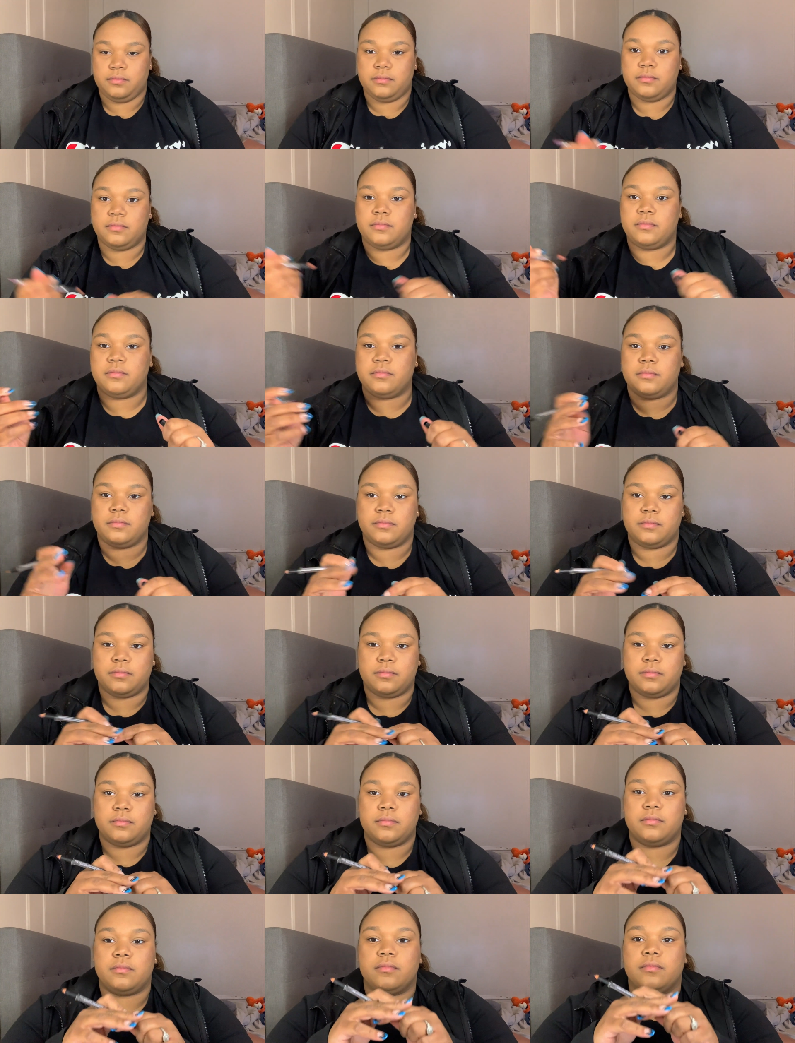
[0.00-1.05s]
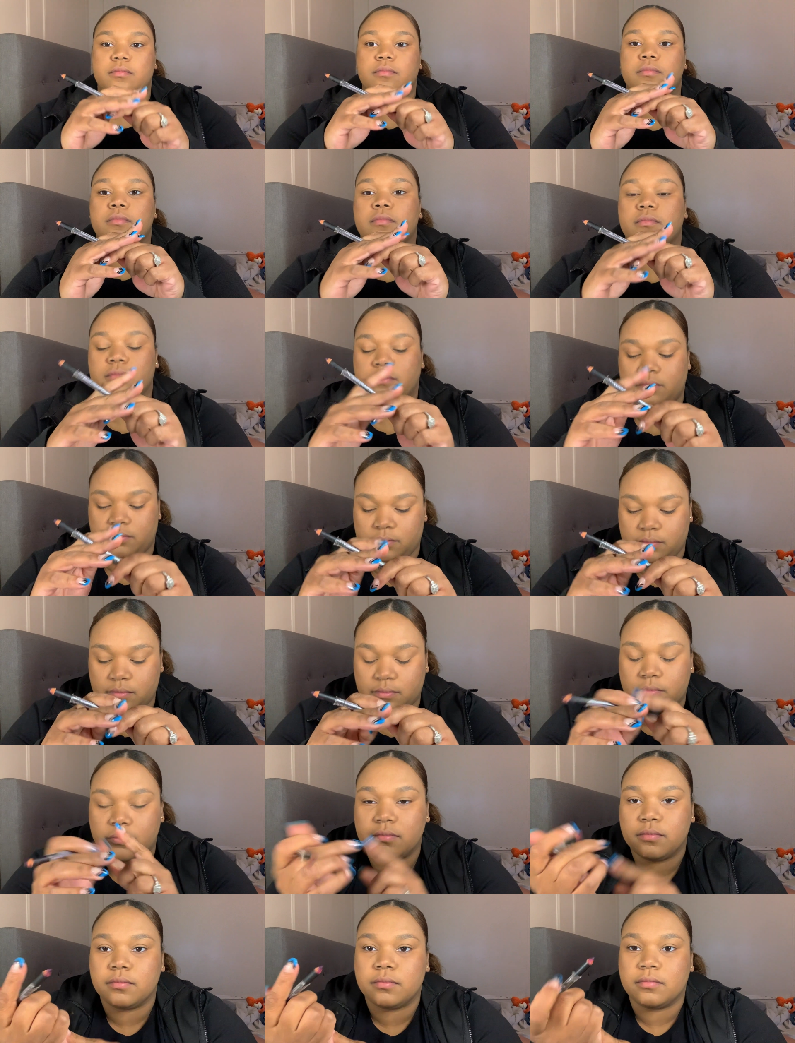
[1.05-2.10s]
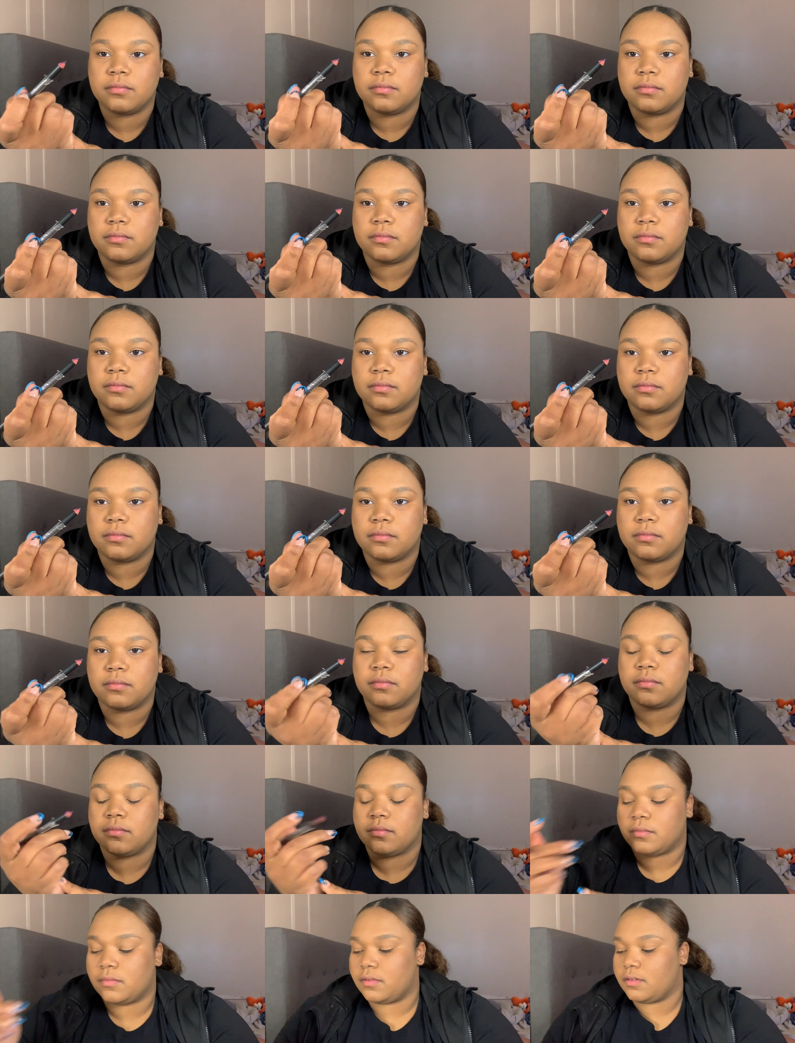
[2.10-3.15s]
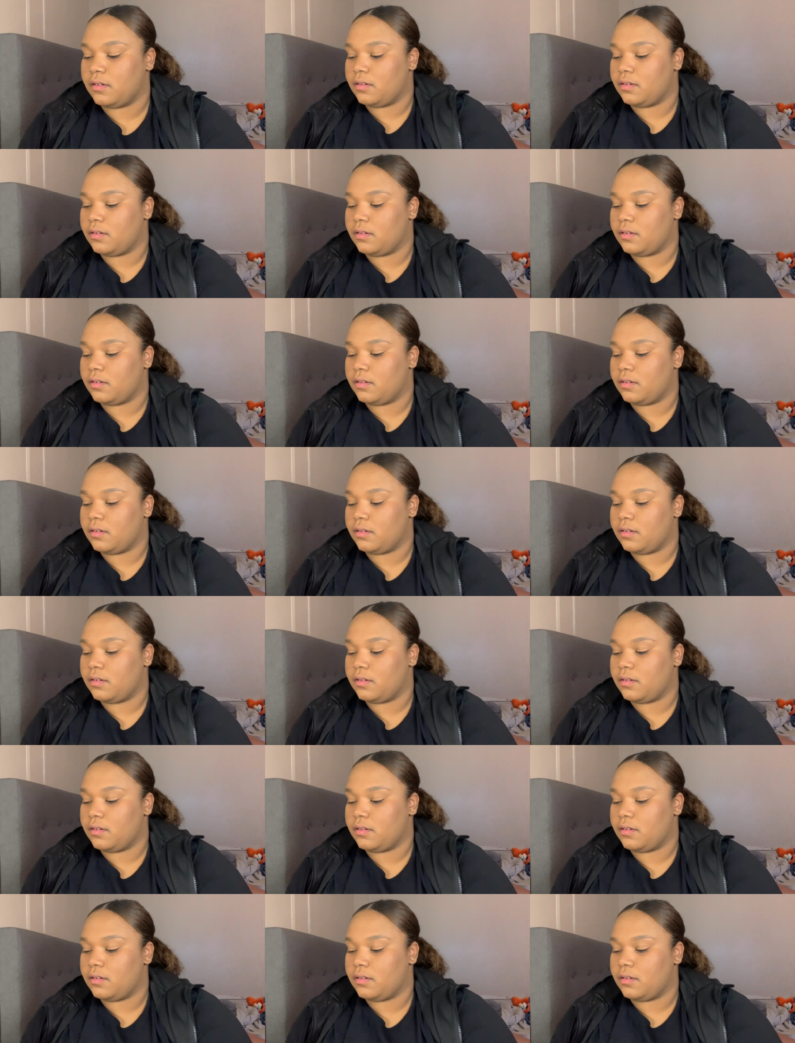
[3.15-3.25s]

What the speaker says: Nothing is said.